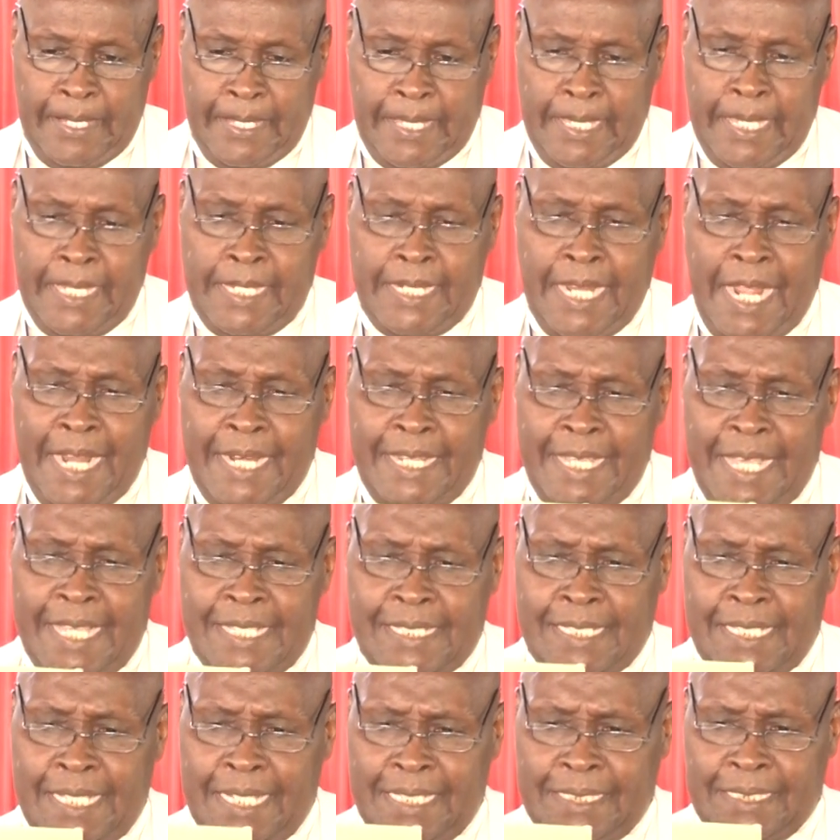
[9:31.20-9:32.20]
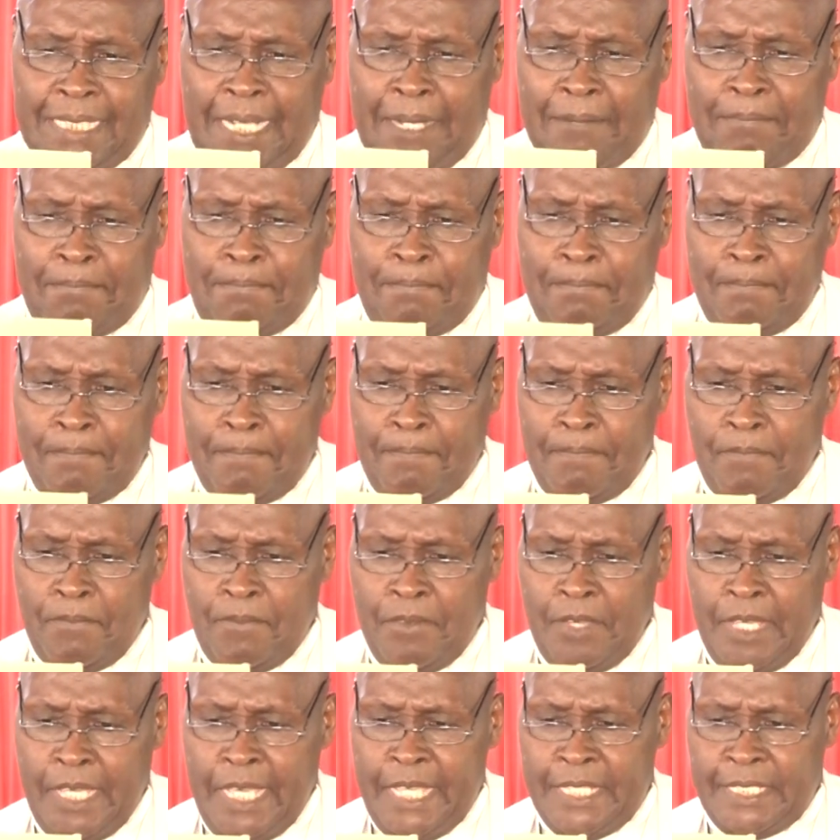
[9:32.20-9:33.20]
King Darius set up
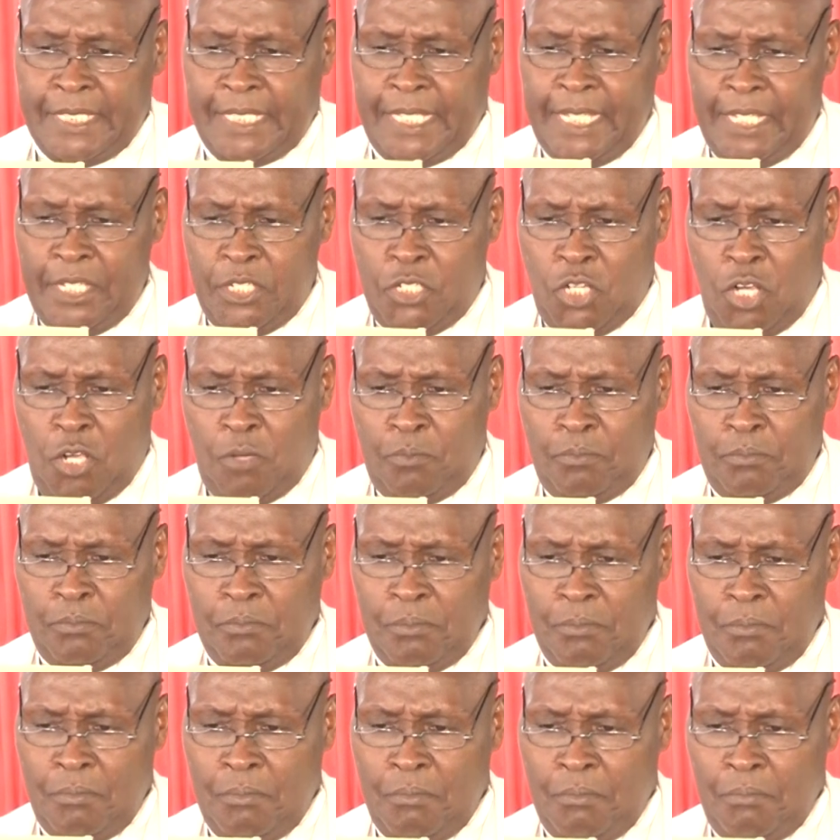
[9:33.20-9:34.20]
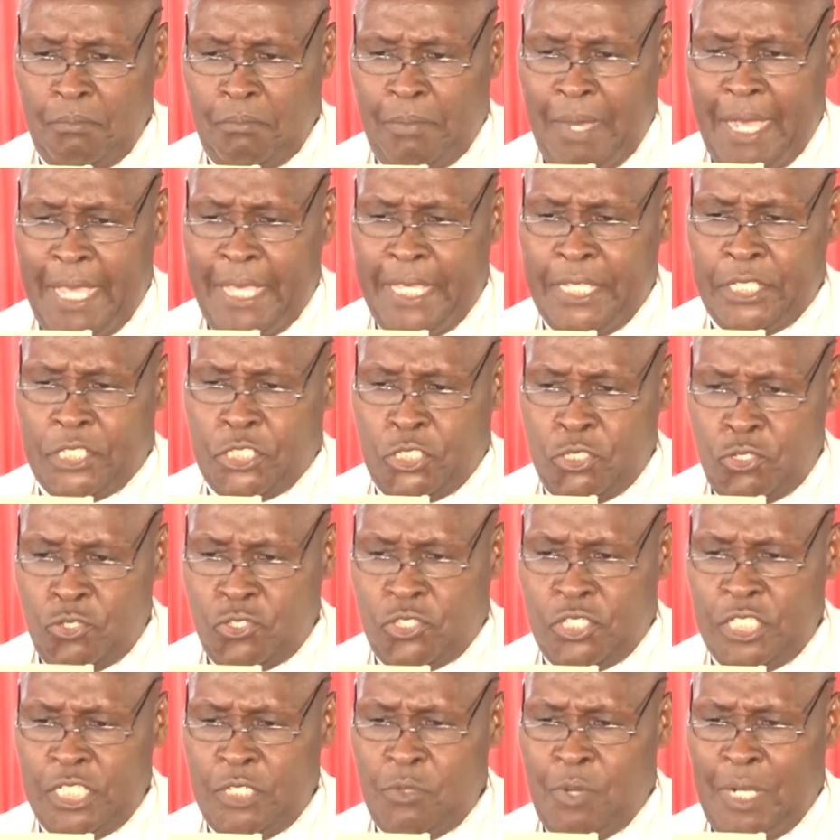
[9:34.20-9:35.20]
his kingdom by
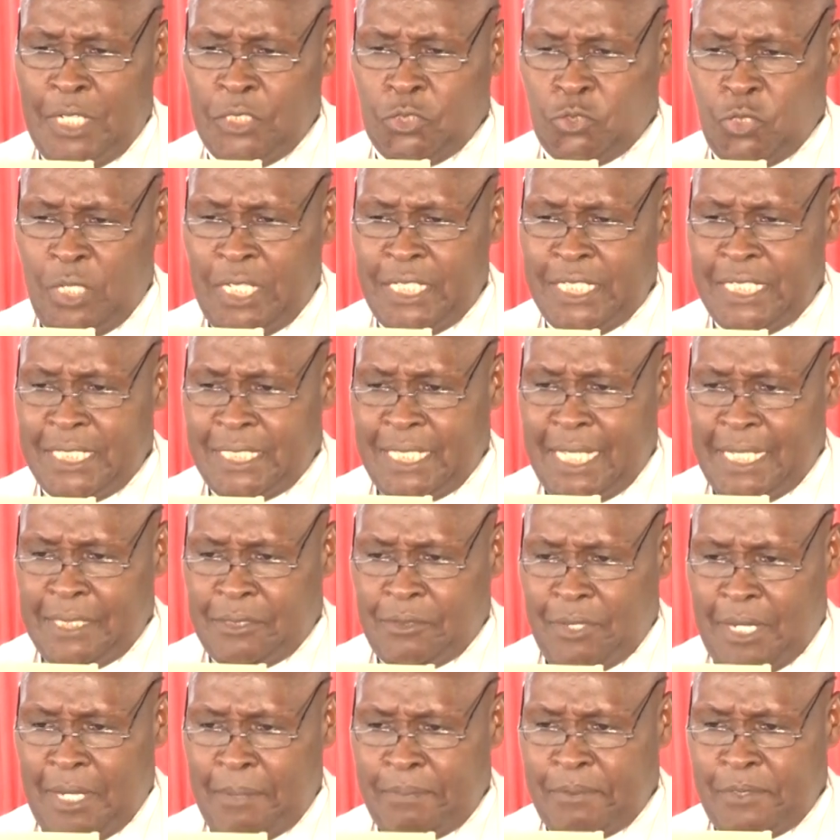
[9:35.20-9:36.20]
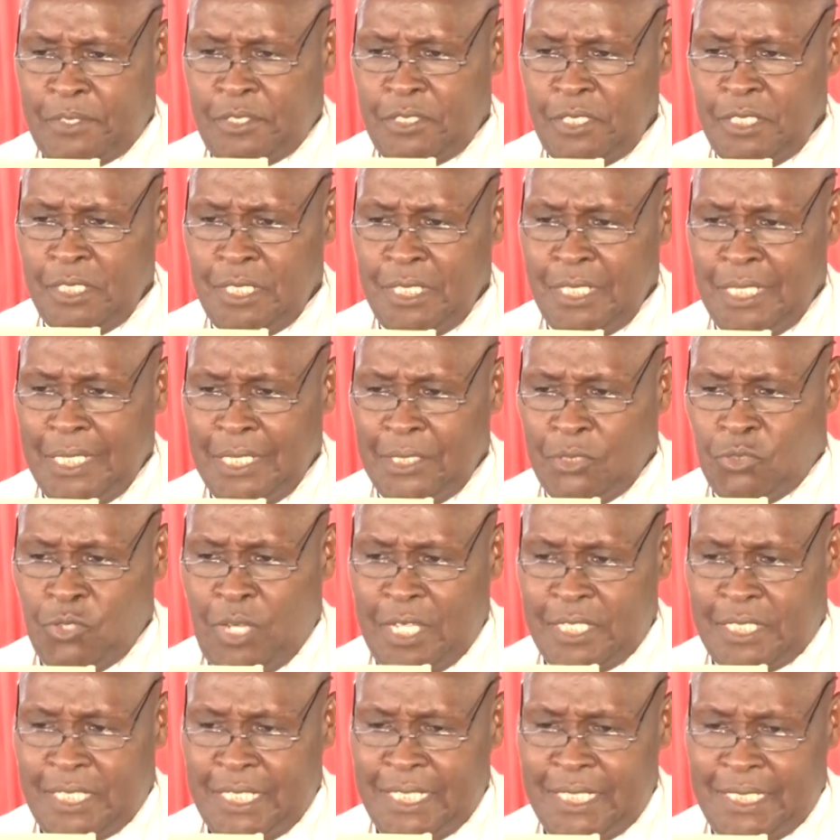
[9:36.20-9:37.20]
choosing 120 satraps to
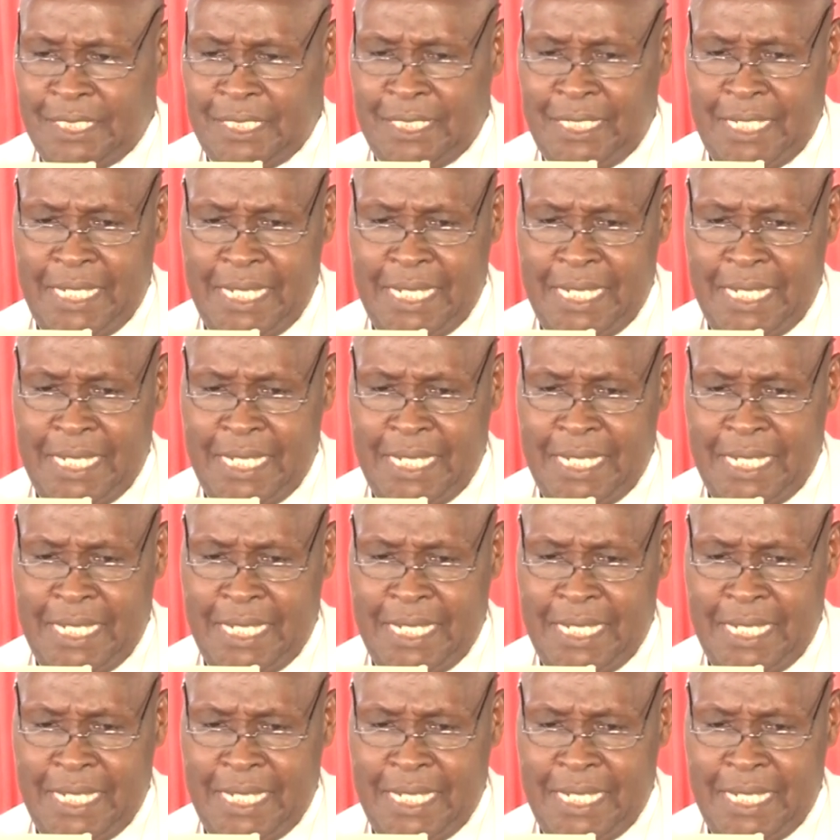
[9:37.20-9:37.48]
assist